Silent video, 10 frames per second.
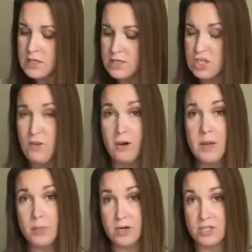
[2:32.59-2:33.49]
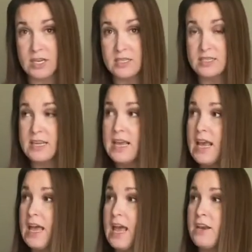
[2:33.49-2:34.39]
that you've already purchased
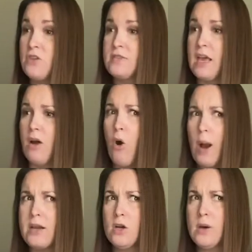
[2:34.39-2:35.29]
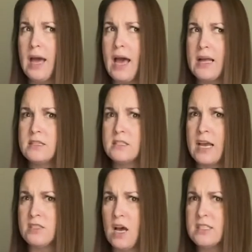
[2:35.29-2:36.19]
and you say, oh, I know it had,
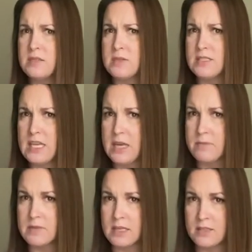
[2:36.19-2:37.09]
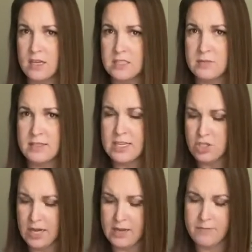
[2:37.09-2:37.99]
I saw some seams, I saw some
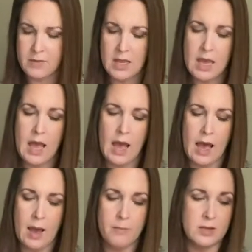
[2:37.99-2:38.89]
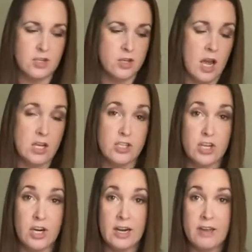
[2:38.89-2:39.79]
stitching, um, but you're not
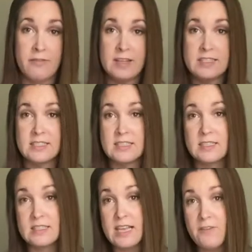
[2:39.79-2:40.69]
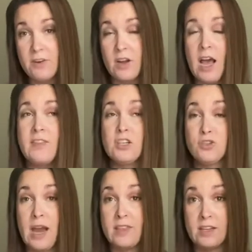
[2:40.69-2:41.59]
sure if it's safe or not, then
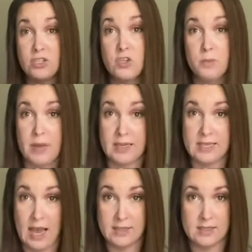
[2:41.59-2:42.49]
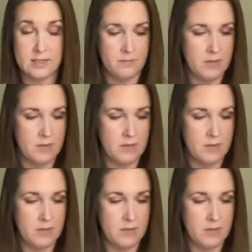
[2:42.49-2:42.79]
try the toothpick test.